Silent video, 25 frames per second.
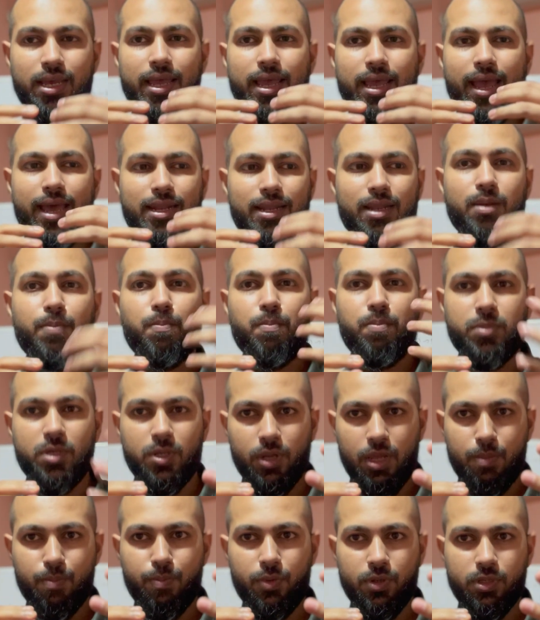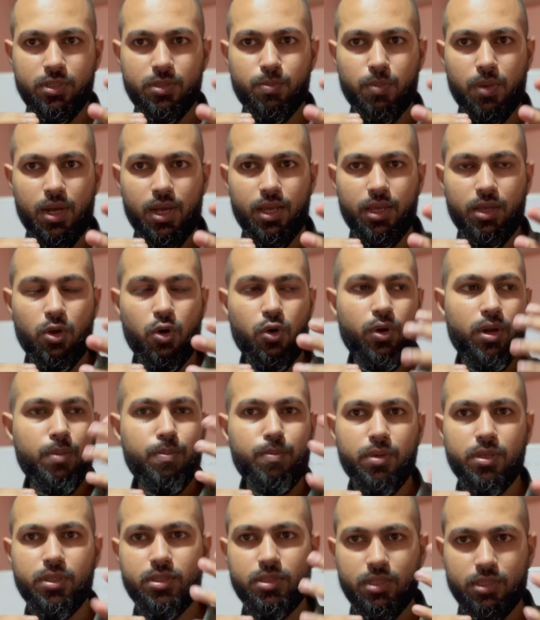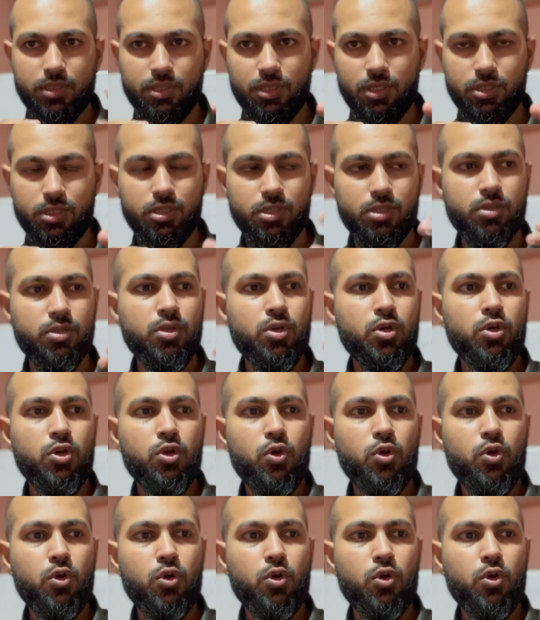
and an impulse buy or impulse decision